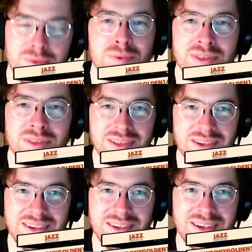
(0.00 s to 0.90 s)

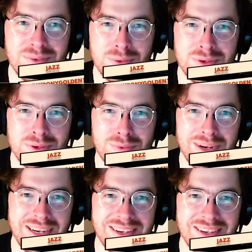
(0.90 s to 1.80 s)
was your
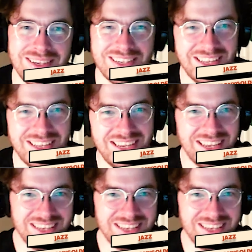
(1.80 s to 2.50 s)
read initially?